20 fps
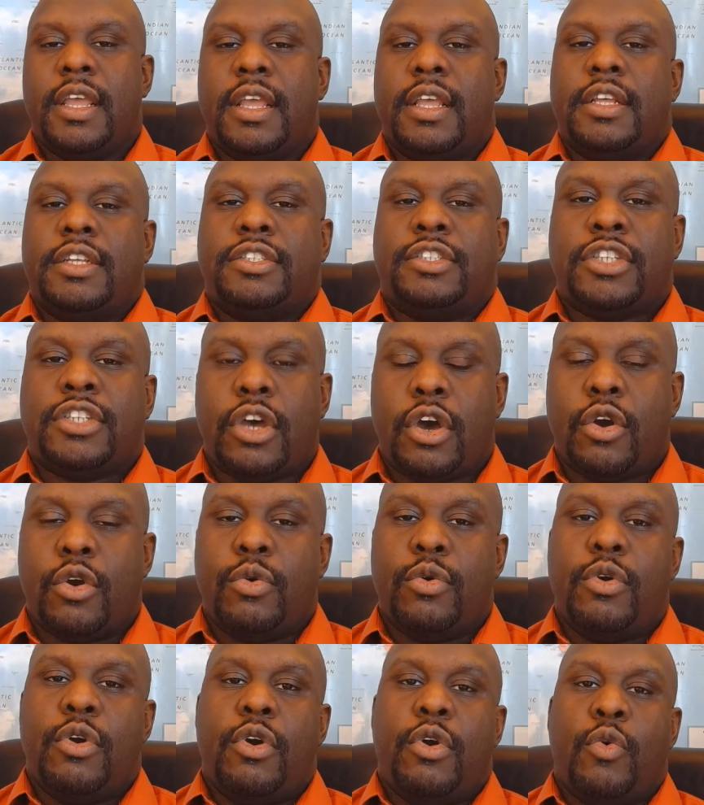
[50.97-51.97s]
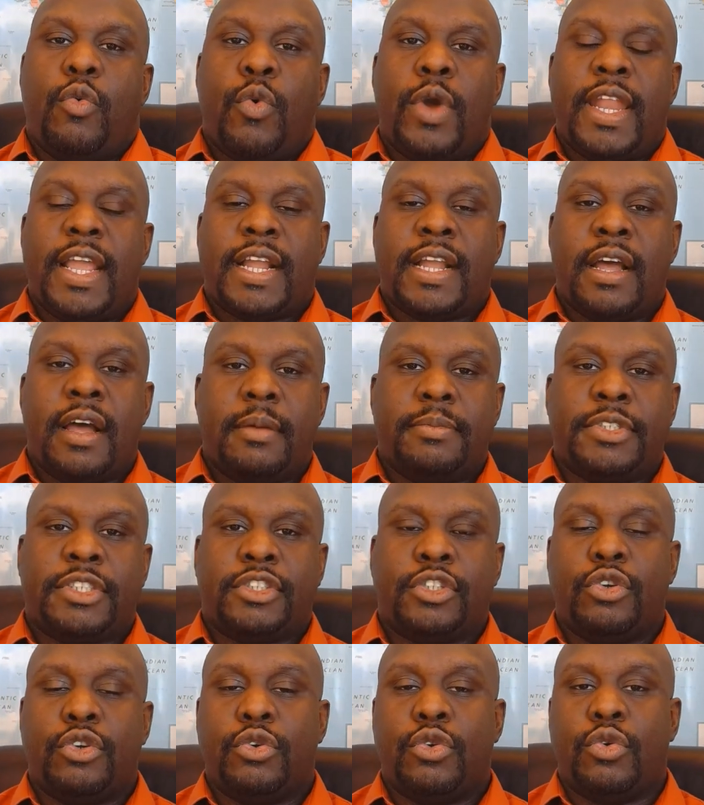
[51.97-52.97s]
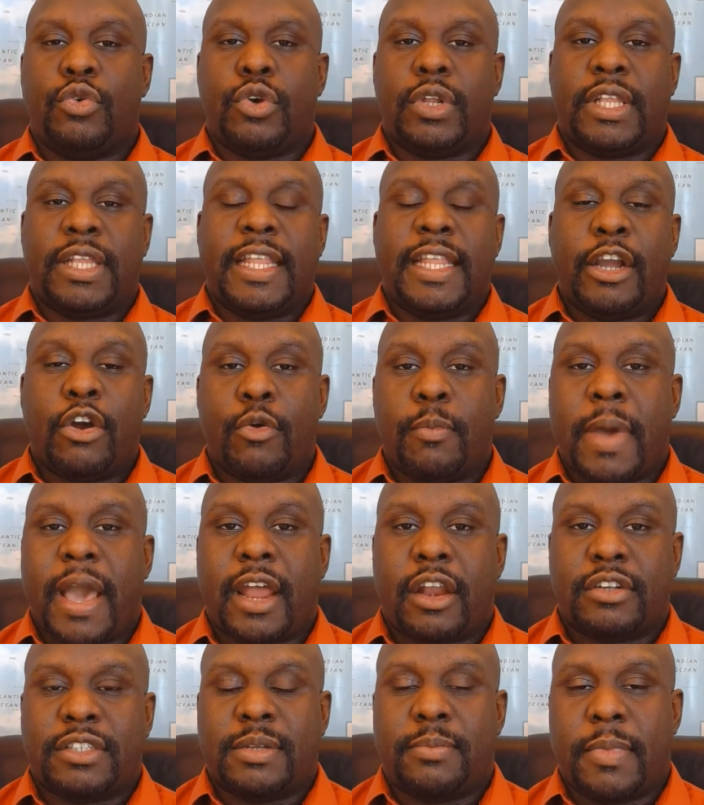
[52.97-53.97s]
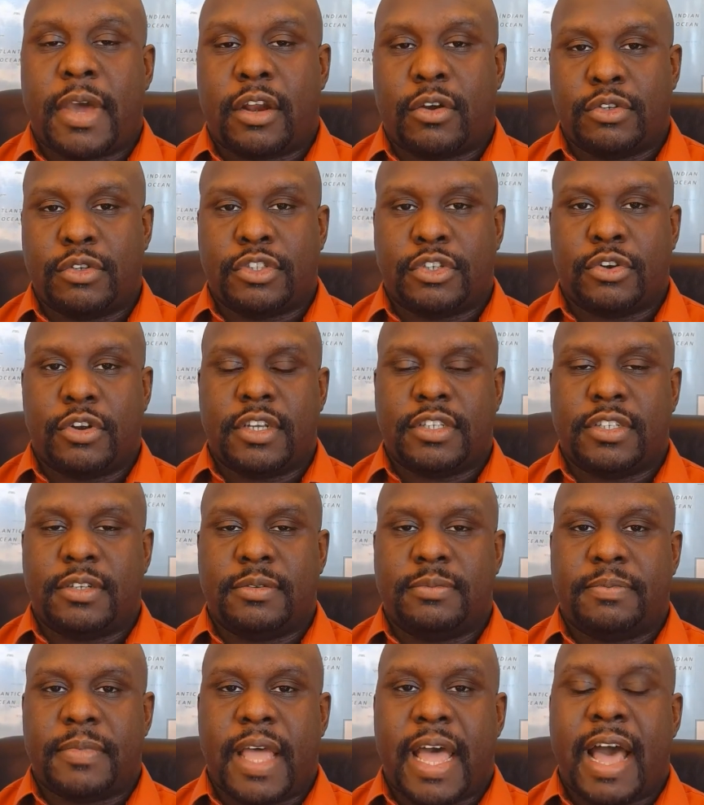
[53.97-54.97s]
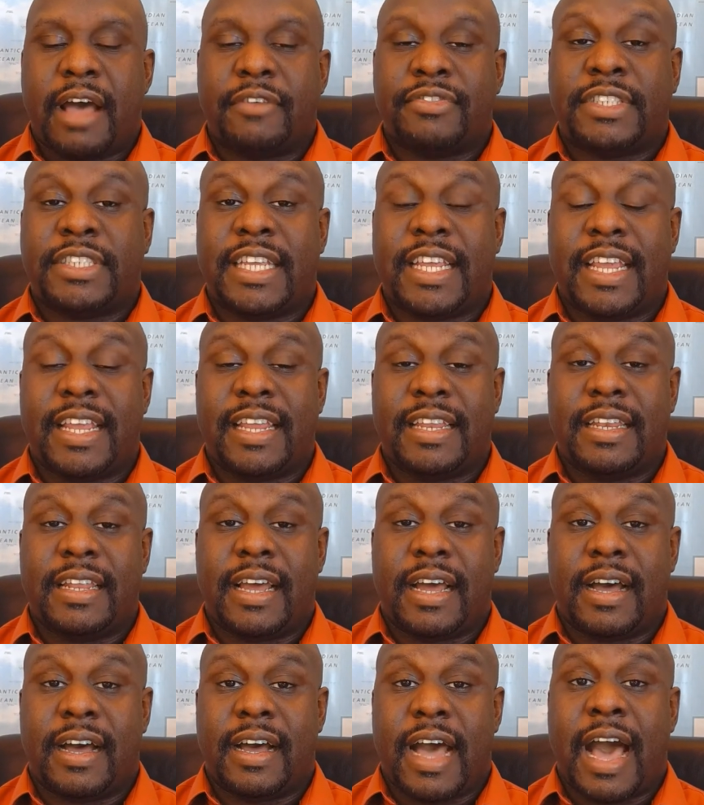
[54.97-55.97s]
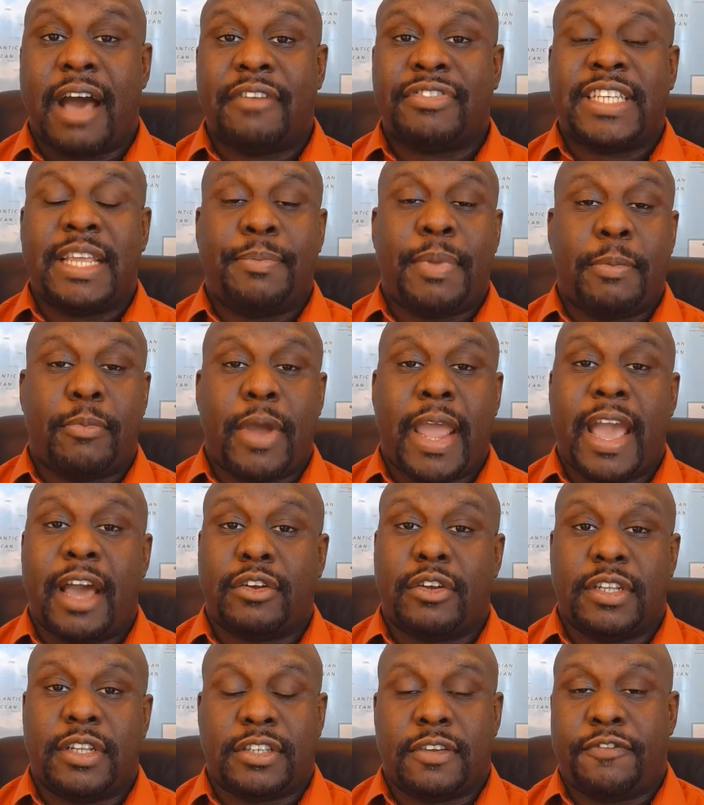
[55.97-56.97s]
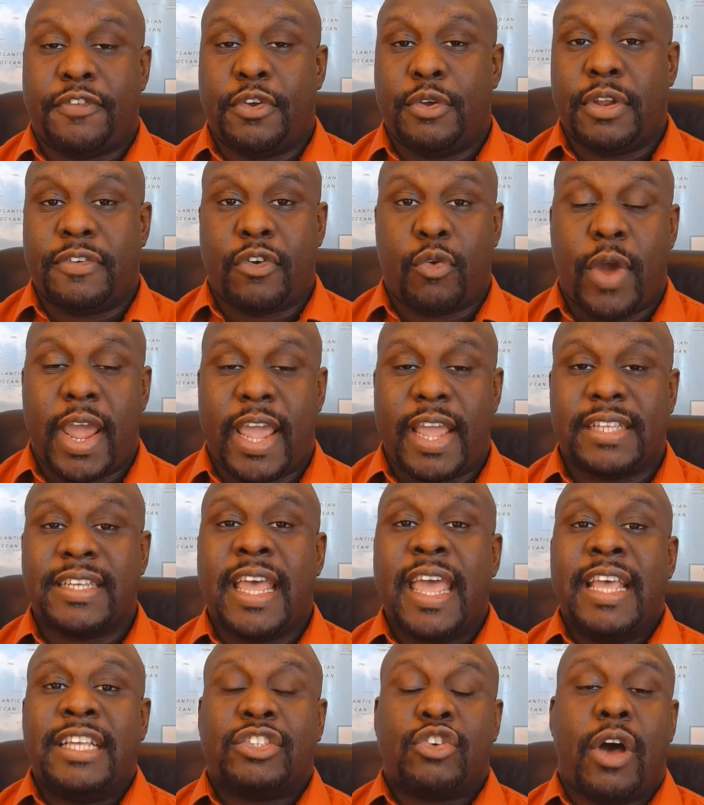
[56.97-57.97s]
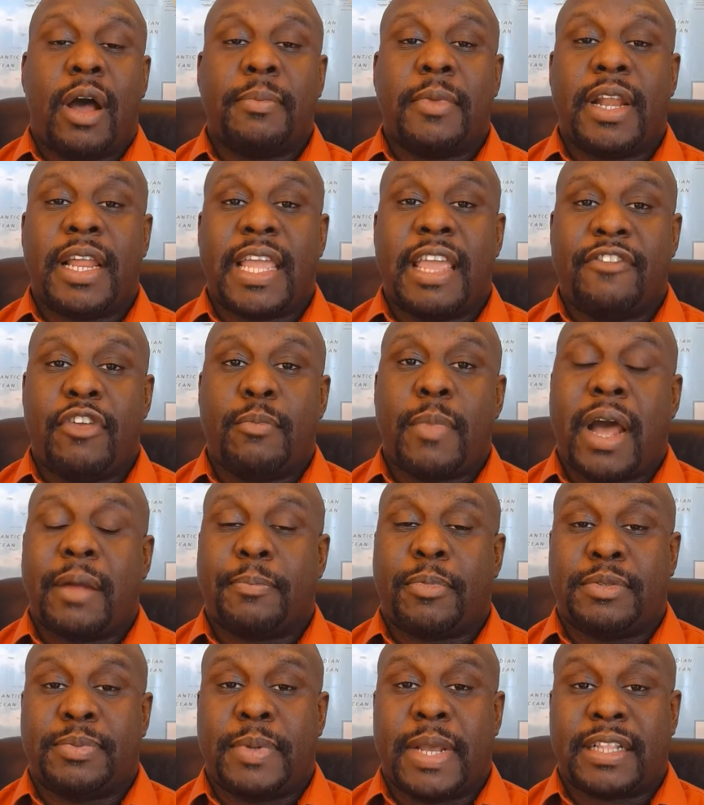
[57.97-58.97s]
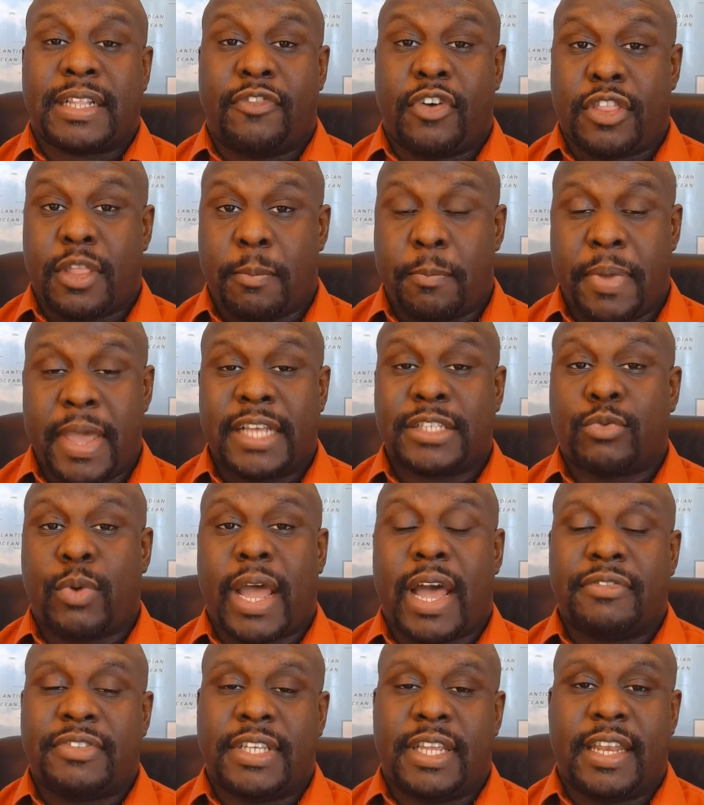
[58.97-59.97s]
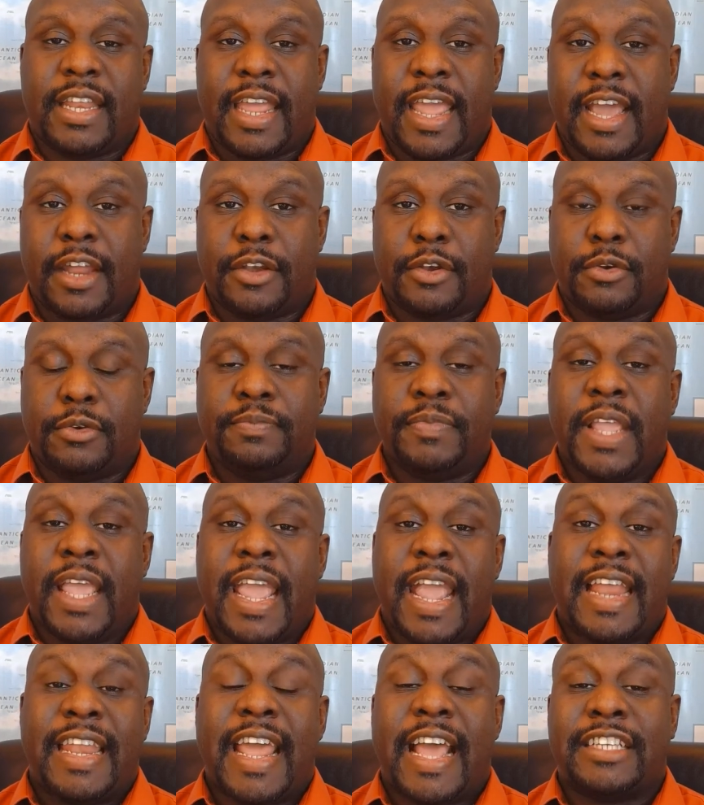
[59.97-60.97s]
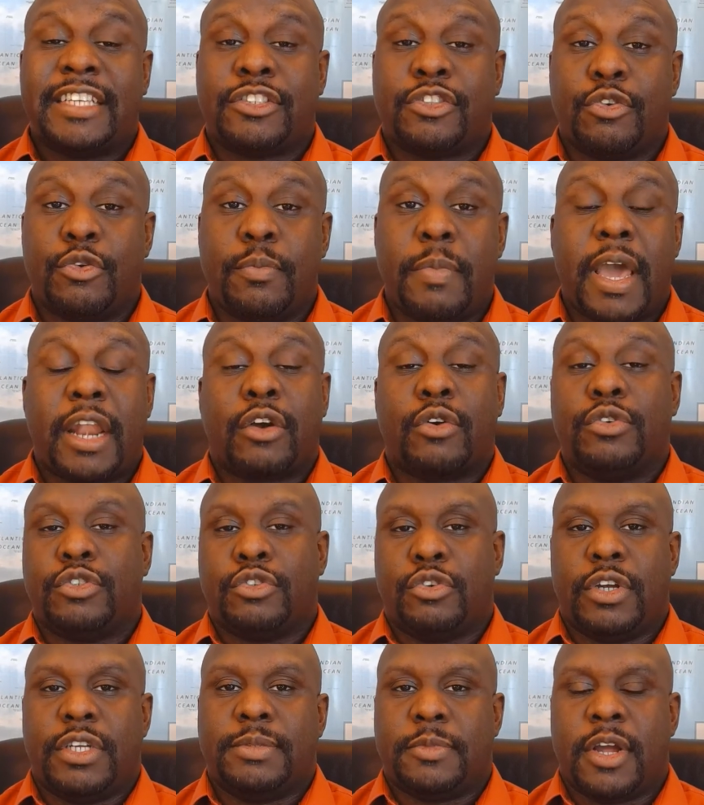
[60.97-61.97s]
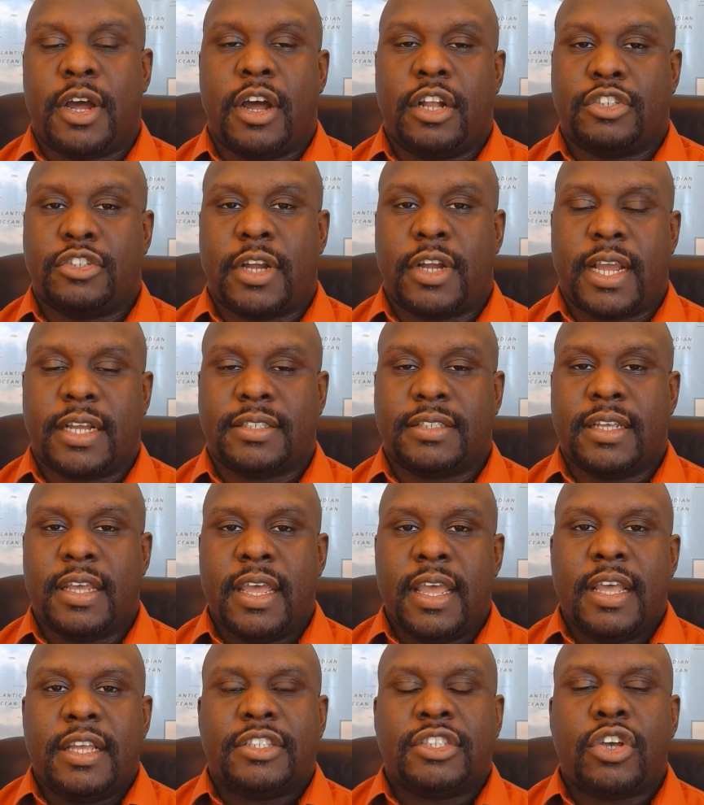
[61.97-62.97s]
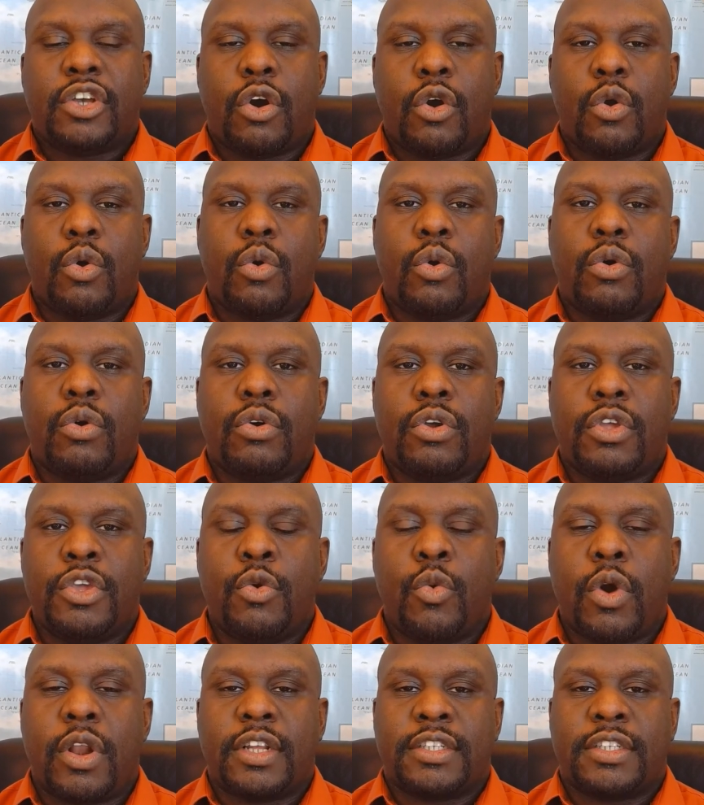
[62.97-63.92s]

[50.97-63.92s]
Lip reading: So when it comes to legal matters in medical tourism, I've seen people handle this a few different ways. So I'm going to give you my perspective on the best way I've seen it handled, and that's through medical tourism contracts. So you want to